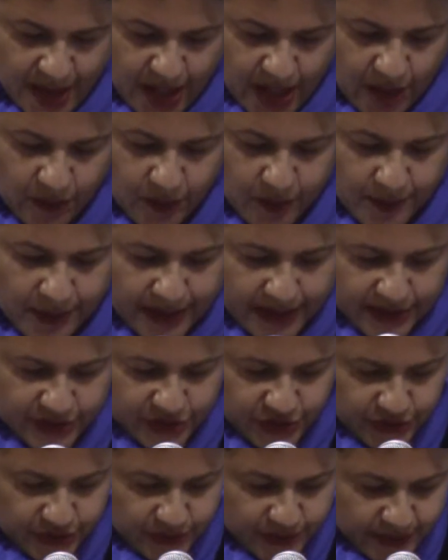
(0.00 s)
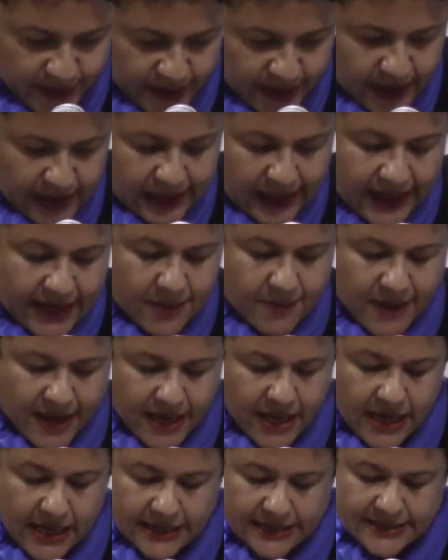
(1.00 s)
I'll remind you, like
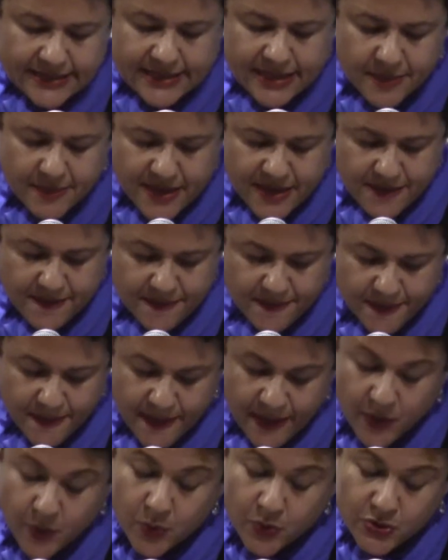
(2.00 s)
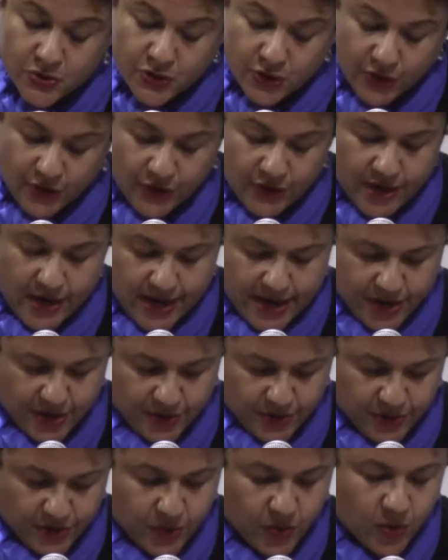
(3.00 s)
my Aunt Timmy, it was her
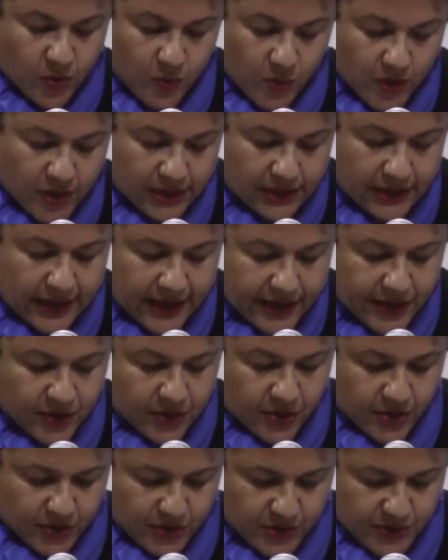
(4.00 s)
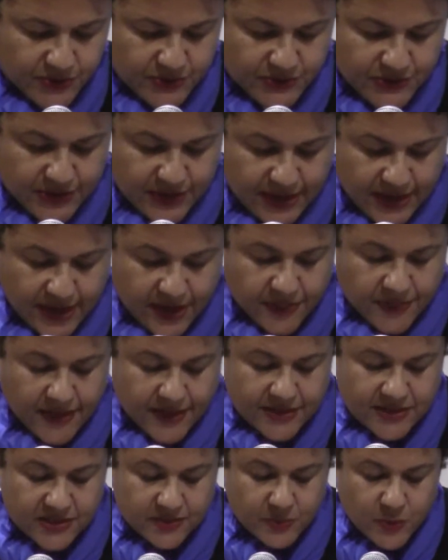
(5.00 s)
iron, or one like hers,
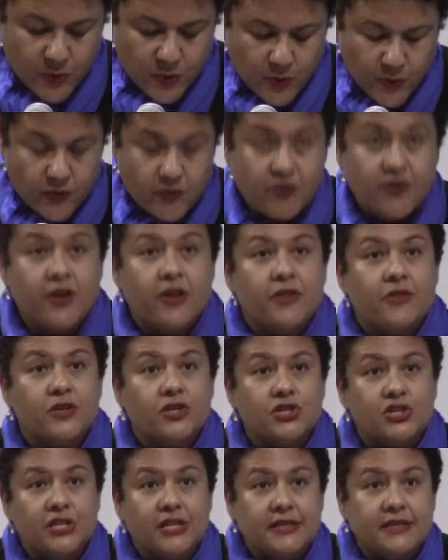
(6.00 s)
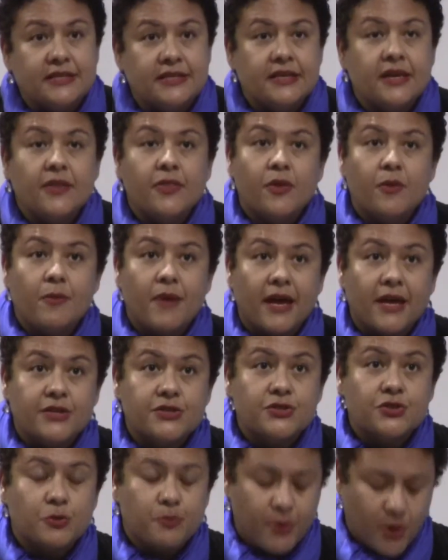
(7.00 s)
that smoothed the sheets the master